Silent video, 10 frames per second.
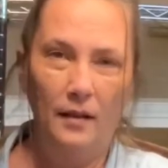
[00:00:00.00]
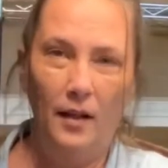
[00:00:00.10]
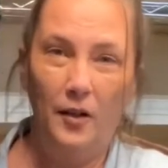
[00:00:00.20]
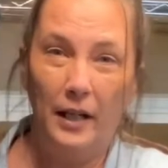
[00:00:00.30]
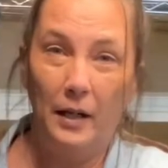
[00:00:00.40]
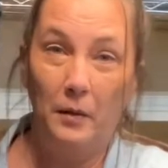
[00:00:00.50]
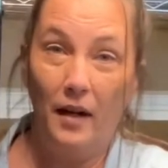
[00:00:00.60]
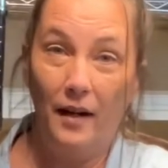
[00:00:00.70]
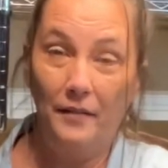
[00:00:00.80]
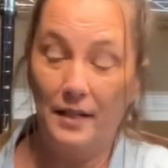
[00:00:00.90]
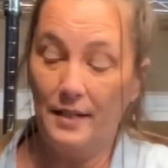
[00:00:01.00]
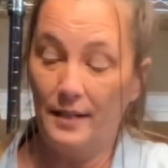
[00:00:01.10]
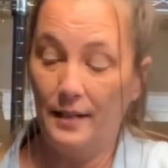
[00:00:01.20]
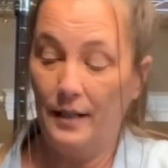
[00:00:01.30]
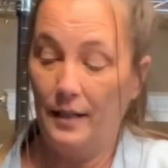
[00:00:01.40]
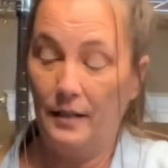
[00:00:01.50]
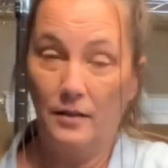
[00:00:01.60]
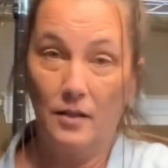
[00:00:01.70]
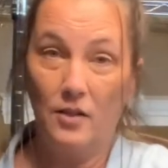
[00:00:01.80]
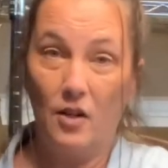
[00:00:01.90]
Okay, well, obviously
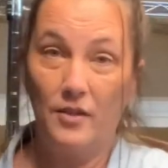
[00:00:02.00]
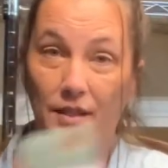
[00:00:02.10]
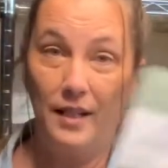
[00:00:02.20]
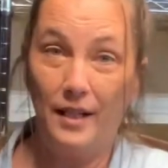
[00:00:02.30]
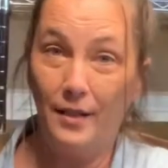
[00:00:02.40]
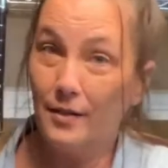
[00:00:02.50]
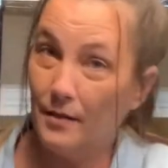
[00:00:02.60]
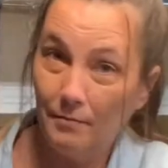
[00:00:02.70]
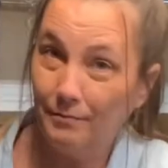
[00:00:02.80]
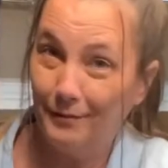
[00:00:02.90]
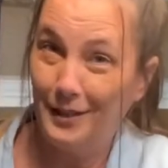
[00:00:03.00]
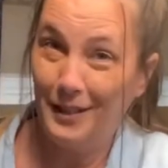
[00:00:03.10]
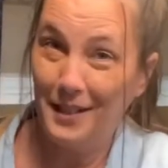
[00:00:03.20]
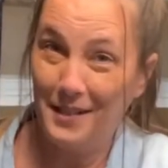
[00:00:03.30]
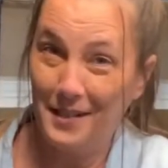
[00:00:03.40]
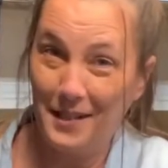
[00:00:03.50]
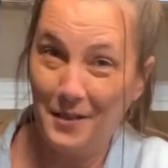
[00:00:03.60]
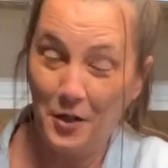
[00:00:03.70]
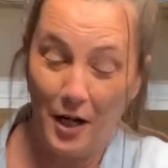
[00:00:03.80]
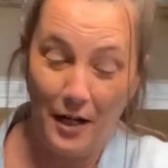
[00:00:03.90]
to start seeds, you need
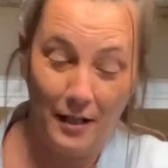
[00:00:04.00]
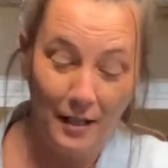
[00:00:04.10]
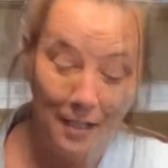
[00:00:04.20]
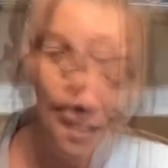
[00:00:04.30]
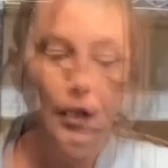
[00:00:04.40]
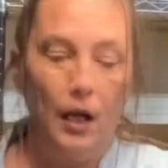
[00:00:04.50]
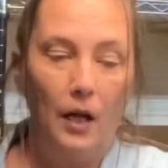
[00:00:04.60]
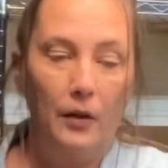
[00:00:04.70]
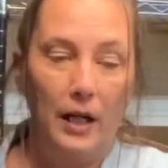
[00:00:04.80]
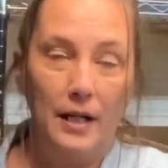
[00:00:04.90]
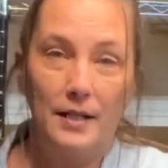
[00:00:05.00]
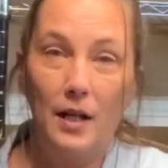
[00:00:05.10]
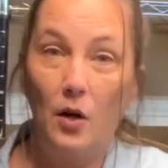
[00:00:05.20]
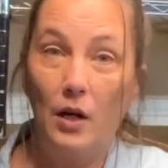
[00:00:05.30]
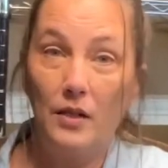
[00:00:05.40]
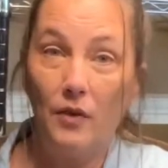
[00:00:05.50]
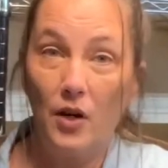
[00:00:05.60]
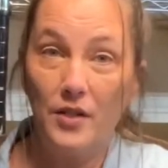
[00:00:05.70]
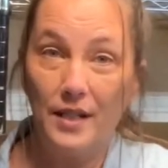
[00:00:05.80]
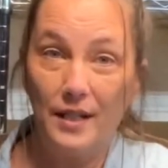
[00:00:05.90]
seeds, right? Okay, so as far
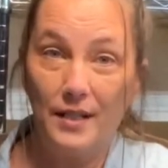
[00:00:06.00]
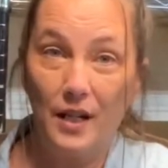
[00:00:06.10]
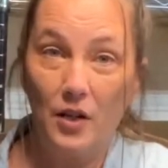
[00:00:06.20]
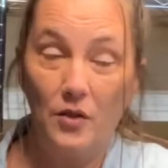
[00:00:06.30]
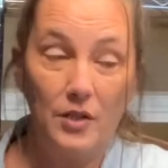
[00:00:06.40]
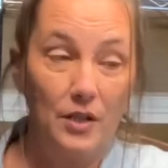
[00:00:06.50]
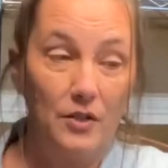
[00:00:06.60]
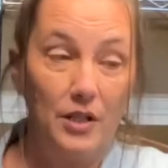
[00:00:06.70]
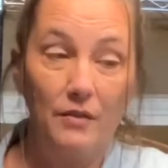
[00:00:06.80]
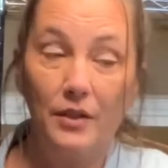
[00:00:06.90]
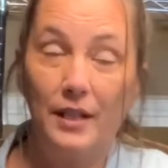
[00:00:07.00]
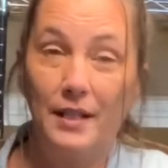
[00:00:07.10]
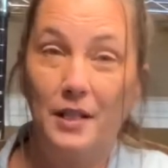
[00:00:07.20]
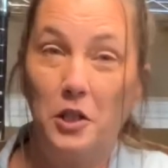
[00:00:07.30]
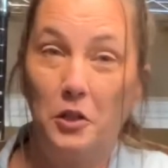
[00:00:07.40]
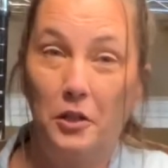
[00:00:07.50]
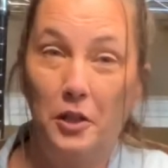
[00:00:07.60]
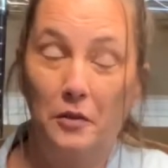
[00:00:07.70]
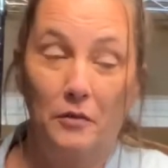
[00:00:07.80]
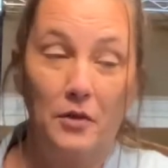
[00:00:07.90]
as seeds goes, there's different things that you can
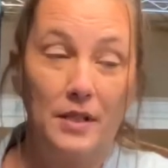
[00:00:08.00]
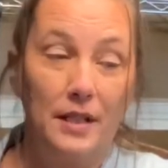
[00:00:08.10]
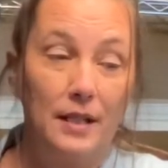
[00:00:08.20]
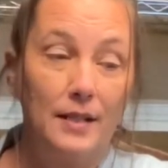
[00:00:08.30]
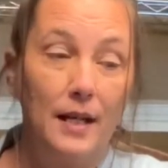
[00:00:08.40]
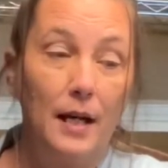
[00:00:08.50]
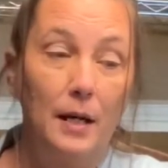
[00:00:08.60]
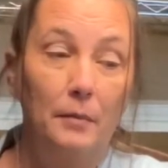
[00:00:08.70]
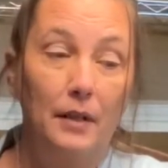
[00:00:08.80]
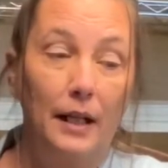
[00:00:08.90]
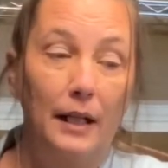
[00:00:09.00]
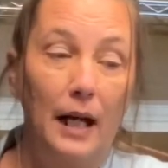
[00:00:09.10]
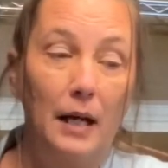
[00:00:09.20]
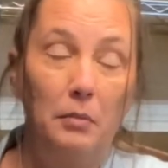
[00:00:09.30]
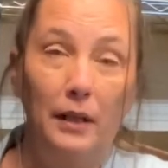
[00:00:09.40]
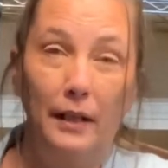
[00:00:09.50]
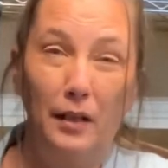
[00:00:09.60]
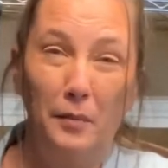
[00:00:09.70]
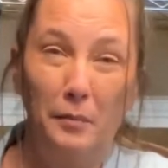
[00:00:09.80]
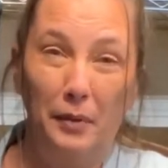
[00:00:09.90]
do for seeds. Like I plan
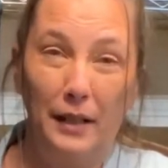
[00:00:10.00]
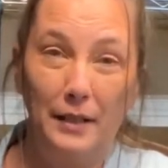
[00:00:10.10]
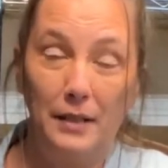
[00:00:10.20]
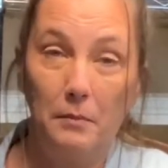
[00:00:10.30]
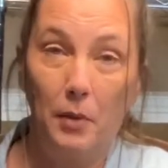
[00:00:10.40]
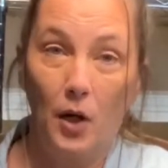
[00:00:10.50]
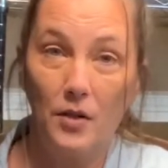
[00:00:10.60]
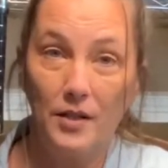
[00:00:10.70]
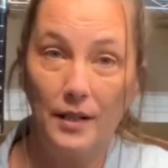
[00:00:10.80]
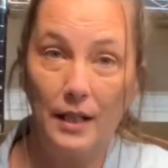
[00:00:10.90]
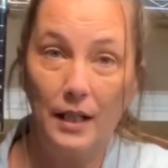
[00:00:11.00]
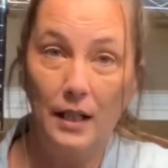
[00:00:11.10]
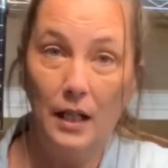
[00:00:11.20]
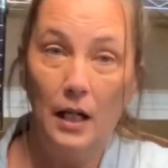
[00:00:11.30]
on planting parsley.